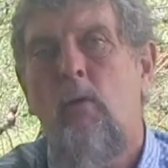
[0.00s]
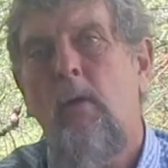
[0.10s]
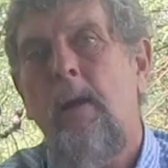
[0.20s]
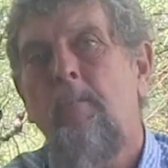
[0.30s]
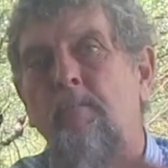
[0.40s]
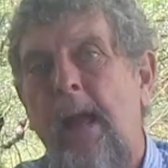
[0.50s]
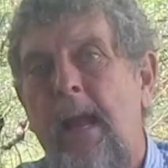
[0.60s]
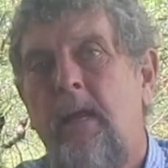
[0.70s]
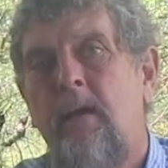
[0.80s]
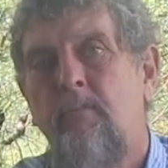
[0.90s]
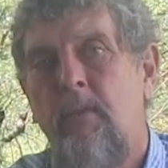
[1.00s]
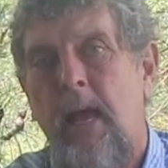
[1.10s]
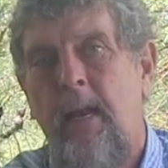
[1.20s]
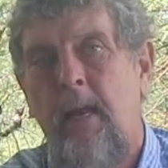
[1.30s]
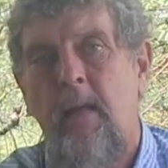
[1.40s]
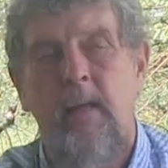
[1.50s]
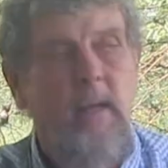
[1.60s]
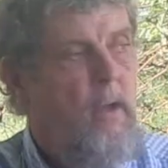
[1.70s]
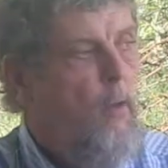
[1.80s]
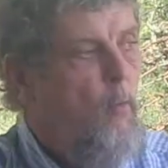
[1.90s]
or companion planting
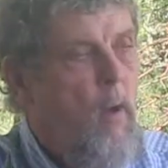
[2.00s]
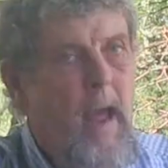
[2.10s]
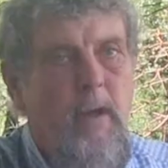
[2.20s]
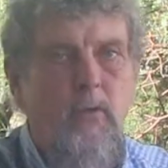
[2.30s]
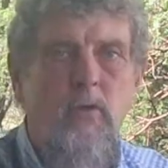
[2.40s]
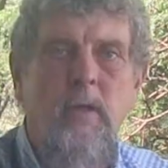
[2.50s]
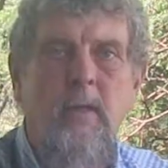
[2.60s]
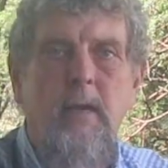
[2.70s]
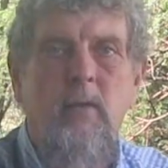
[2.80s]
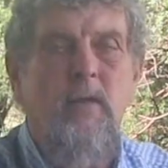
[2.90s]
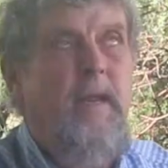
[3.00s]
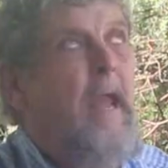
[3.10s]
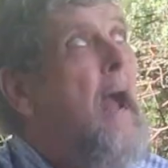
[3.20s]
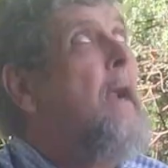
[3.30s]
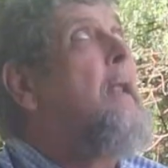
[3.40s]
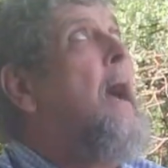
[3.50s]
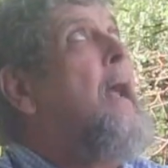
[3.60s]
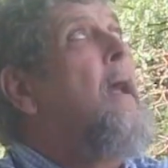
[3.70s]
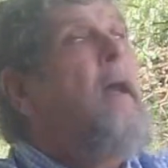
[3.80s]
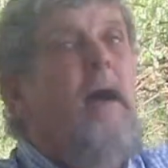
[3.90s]
wild chilies and
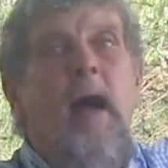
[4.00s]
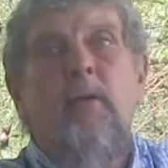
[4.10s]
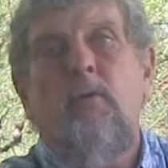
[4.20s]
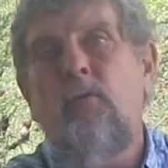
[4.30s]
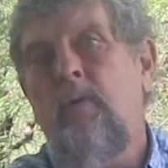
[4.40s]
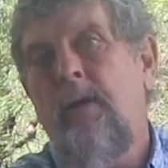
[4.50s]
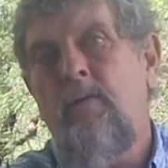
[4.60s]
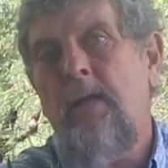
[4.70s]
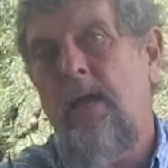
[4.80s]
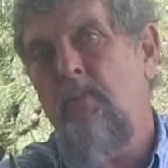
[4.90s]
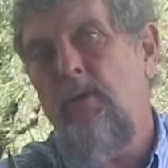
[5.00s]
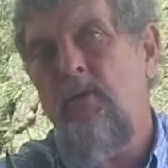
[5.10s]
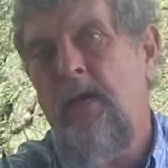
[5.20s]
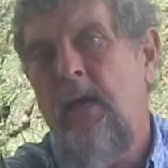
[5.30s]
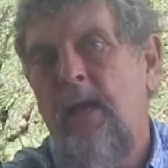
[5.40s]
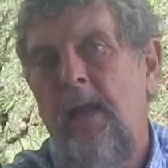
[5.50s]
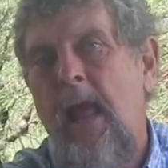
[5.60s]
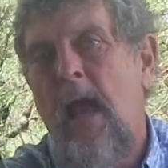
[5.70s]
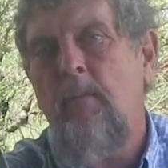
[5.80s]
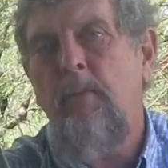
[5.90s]
cacti under trees like mesquite and
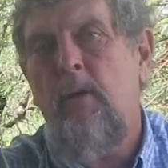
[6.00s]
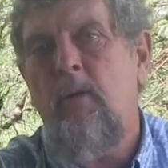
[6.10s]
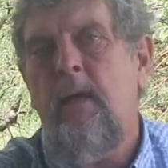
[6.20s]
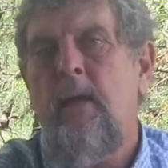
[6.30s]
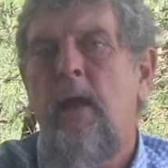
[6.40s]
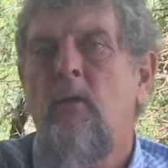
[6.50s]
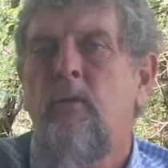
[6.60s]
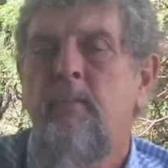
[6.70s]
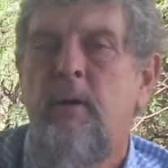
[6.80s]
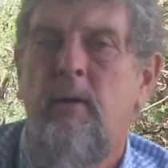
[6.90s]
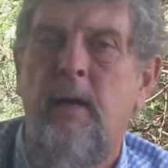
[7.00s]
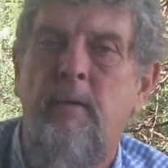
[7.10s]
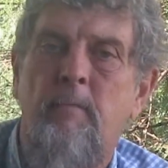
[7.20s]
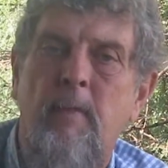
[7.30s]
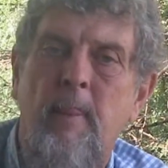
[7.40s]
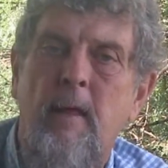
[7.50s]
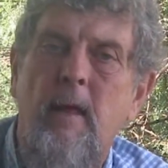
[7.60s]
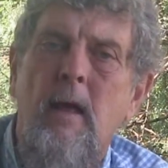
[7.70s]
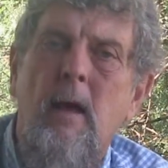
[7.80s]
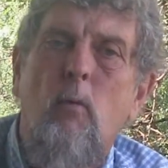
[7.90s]
hackberry and elderberry.
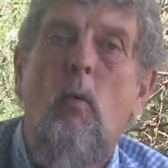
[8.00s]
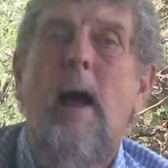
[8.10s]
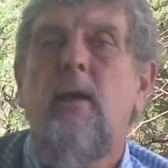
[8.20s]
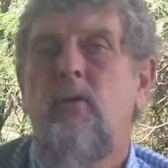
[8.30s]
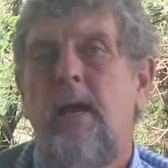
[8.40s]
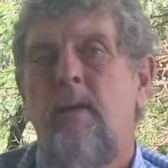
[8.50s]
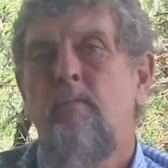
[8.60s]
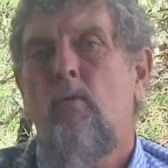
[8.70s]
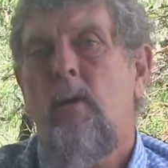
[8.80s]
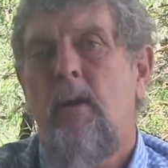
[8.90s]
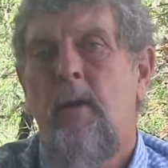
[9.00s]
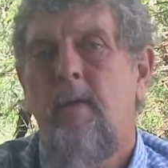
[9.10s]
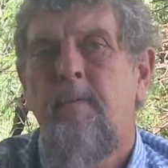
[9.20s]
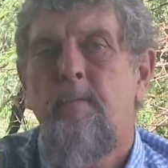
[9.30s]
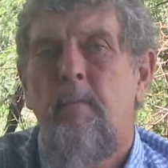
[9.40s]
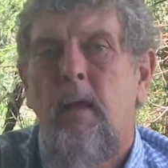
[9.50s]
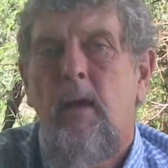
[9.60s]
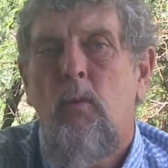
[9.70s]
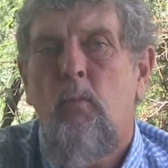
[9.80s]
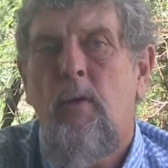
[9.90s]
Why is that important?
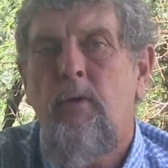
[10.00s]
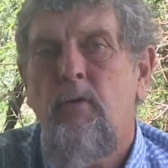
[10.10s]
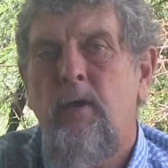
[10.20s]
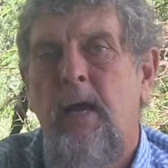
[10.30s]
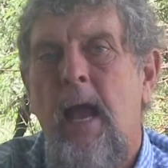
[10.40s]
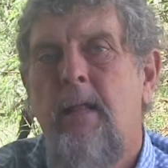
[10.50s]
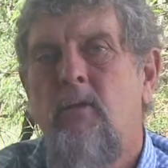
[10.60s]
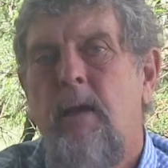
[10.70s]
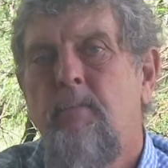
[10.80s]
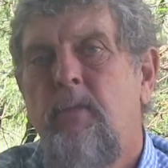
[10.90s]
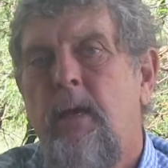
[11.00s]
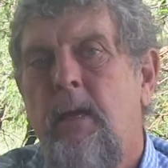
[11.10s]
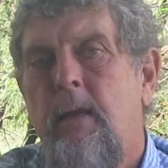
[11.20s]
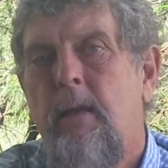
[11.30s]
Well, there's a concept that